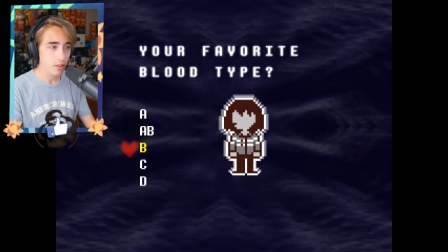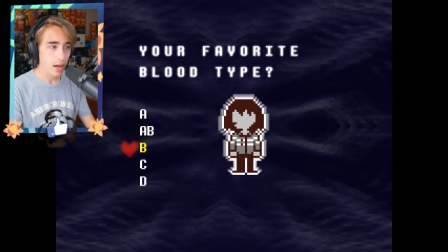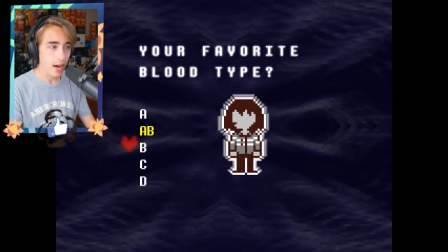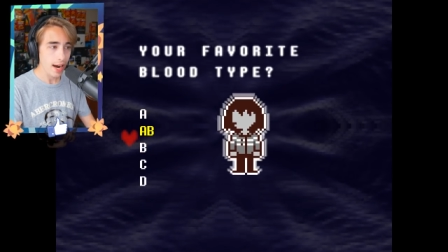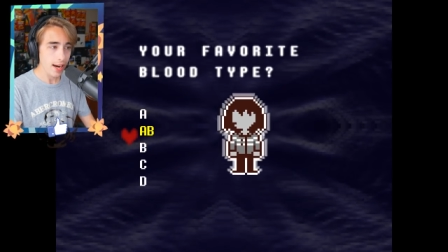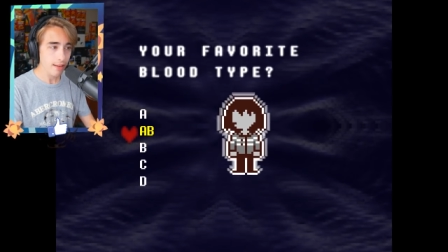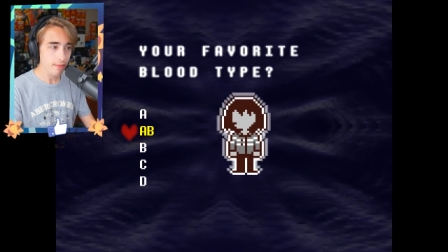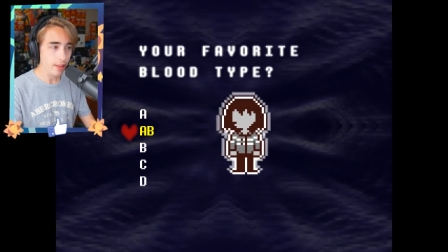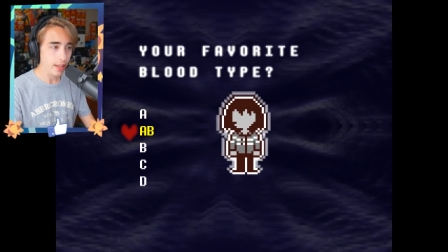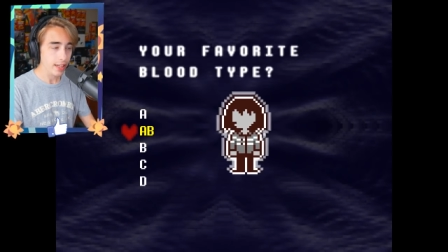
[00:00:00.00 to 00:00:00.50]

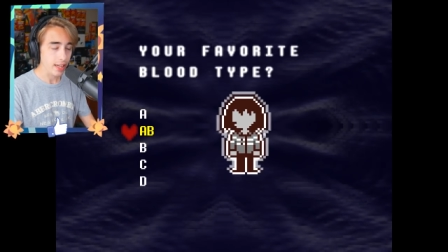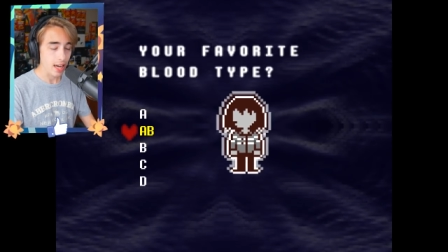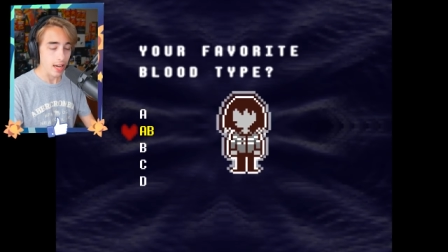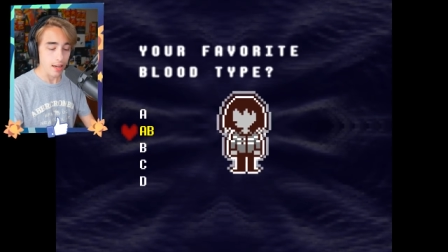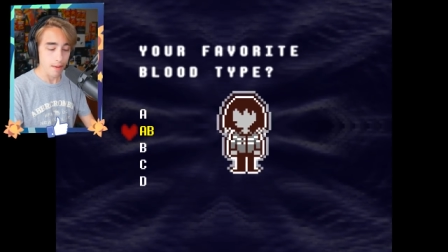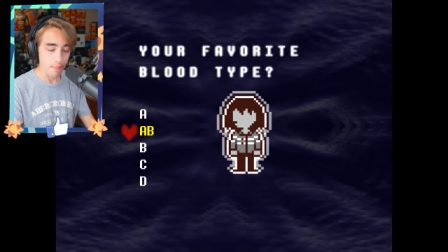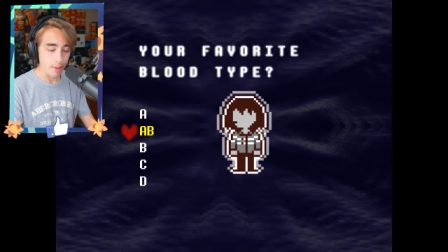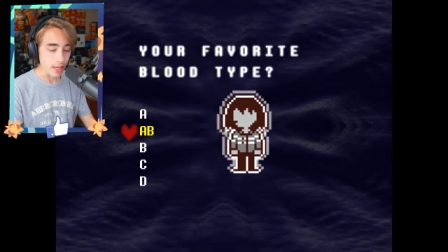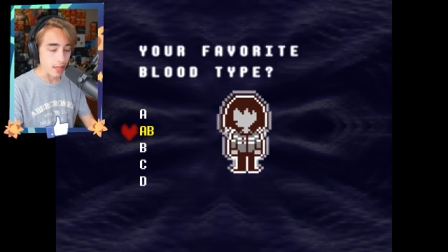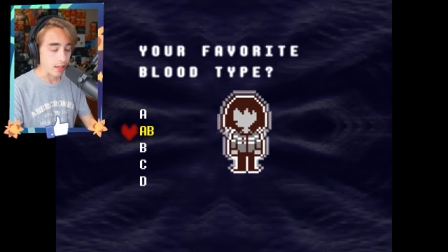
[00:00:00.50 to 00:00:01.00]
I like
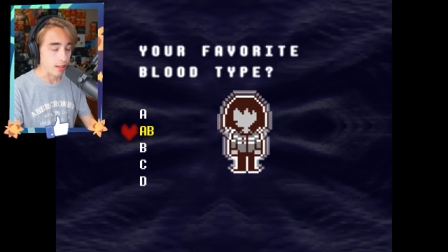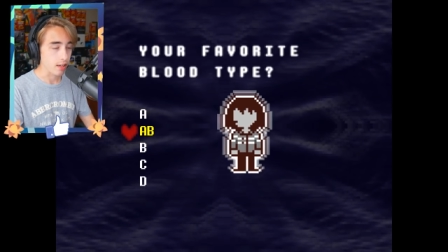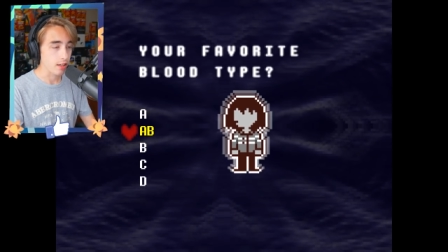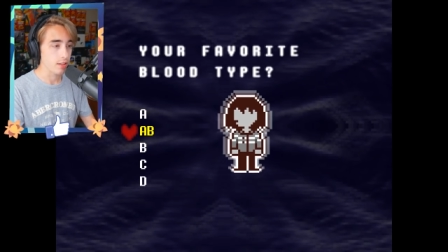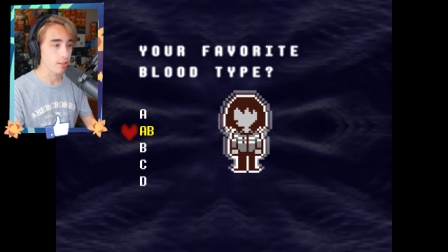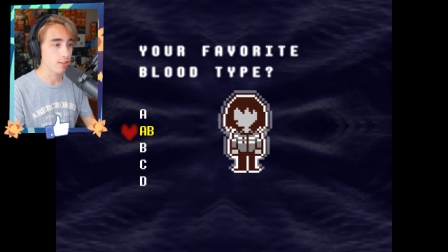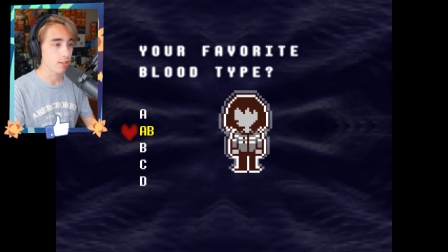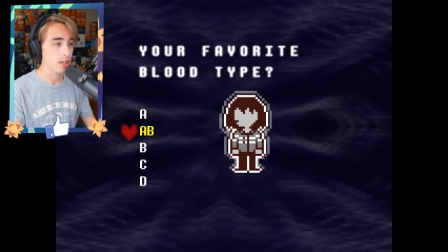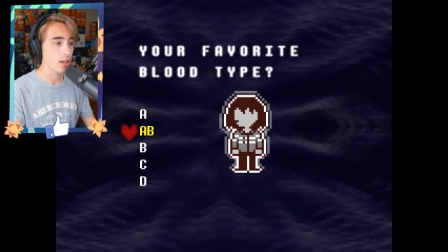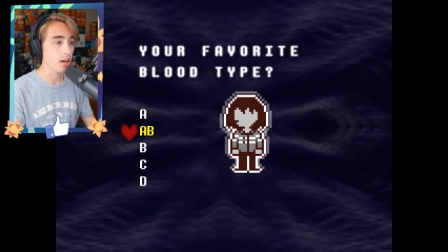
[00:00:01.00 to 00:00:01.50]
AB
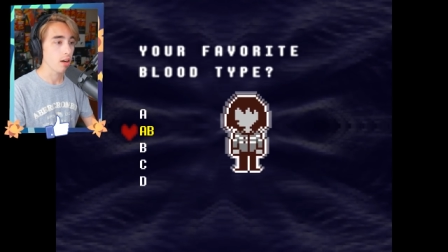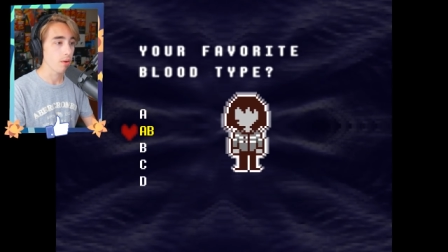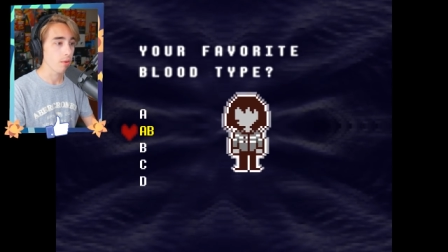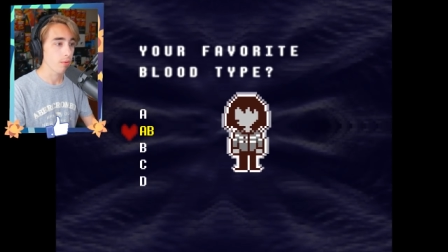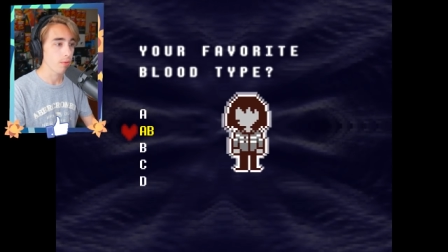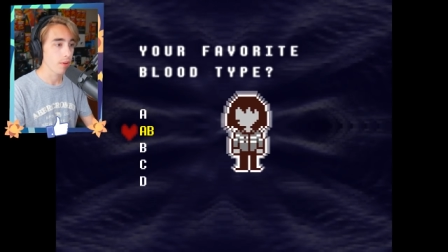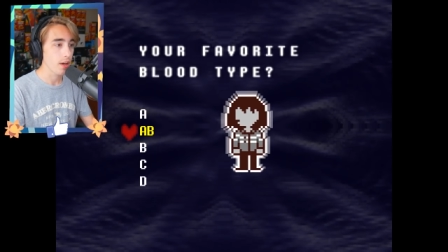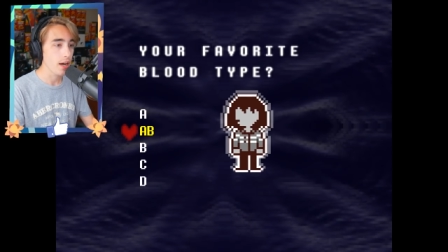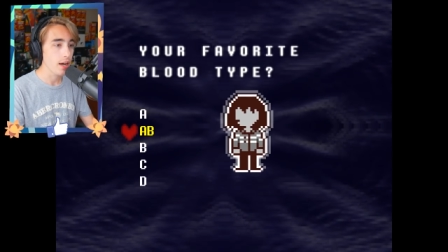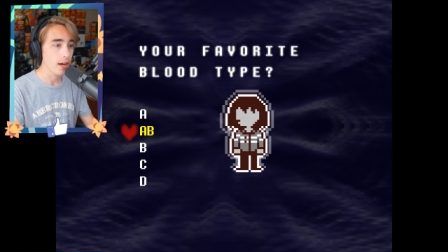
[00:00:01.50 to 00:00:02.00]
because you
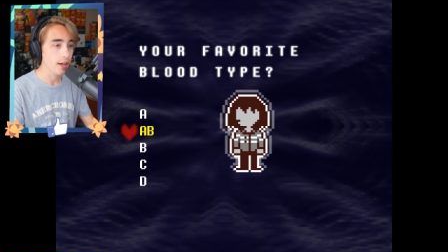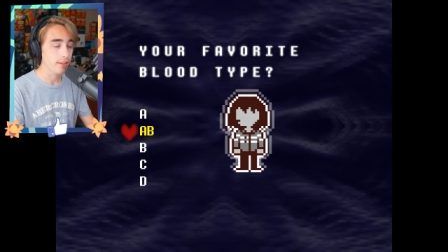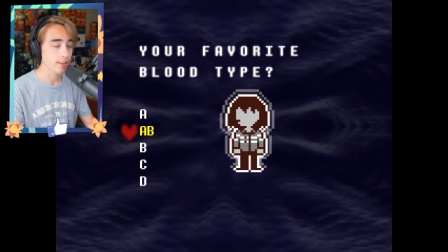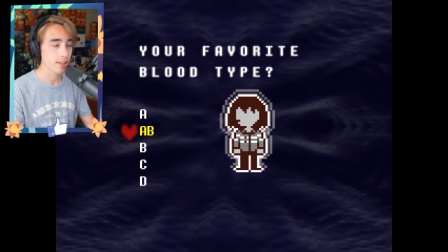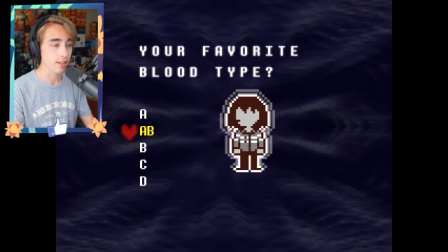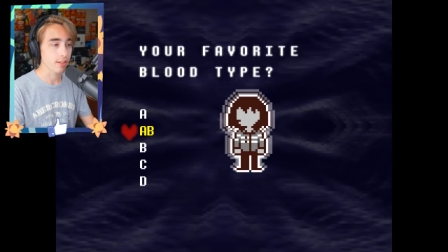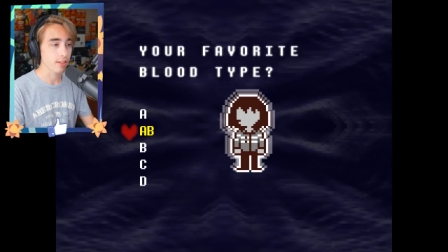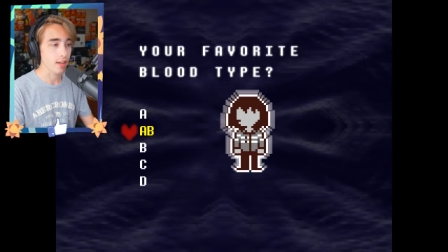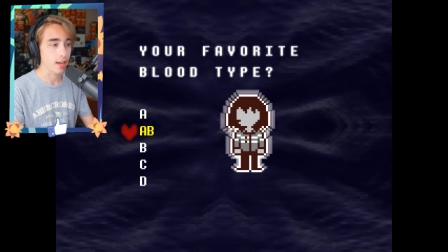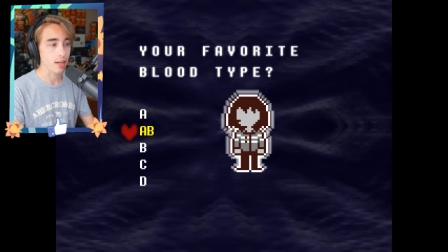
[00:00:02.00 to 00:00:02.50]
know, as
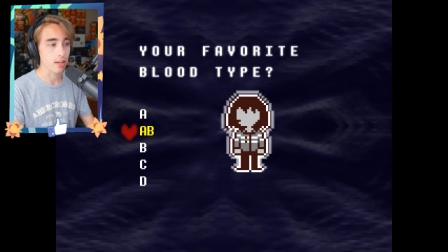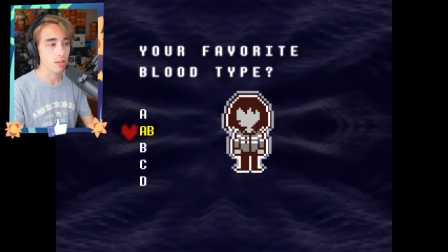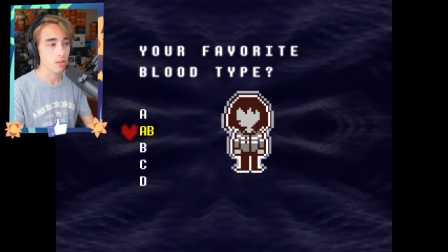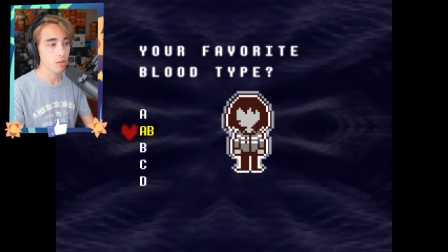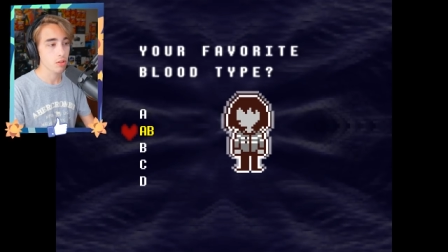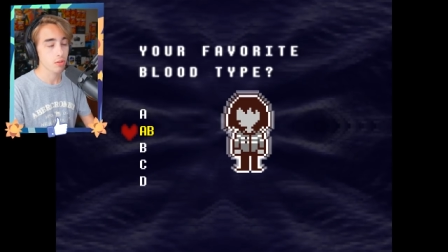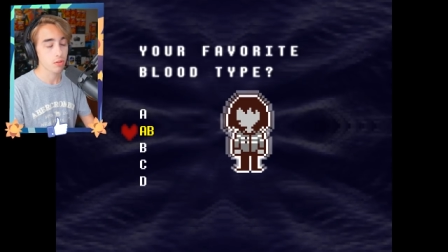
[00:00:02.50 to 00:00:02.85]
they say,